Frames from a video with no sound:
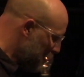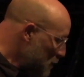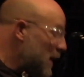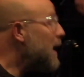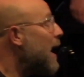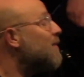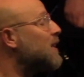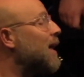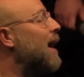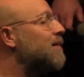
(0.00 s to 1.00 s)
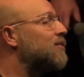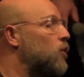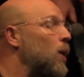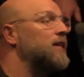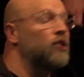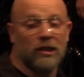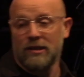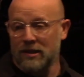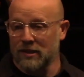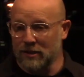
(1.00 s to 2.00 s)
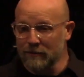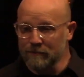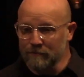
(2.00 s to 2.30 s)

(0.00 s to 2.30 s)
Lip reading: You may have a lot of questions.